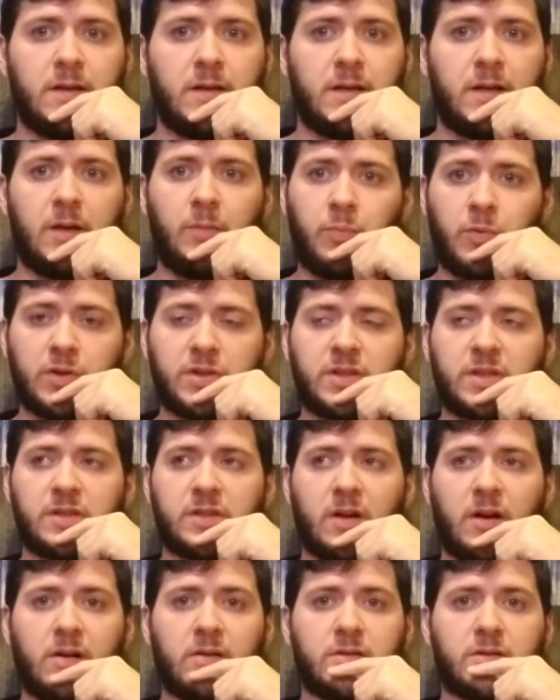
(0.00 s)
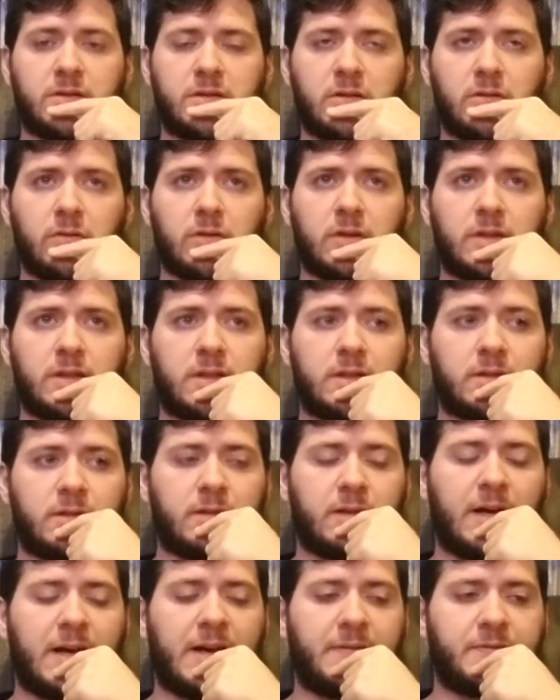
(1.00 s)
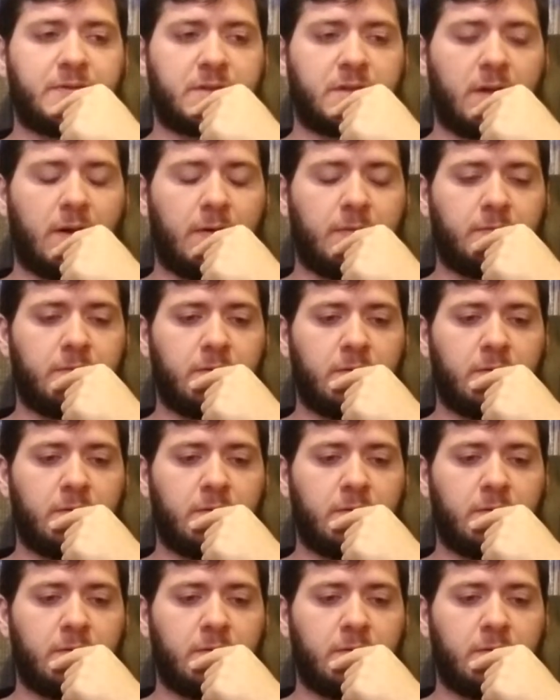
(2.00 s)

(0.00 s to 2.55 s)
he puts his heart and soul into the live stuff.